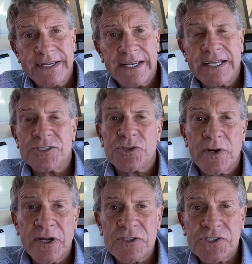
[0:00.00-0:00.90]

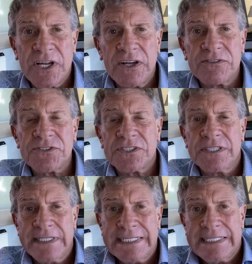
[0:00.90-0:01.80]
enjoying ourselves.
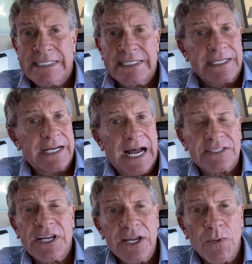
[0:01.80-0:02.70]
I'll
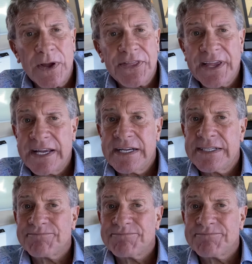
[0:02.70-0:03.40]
tell you one thing,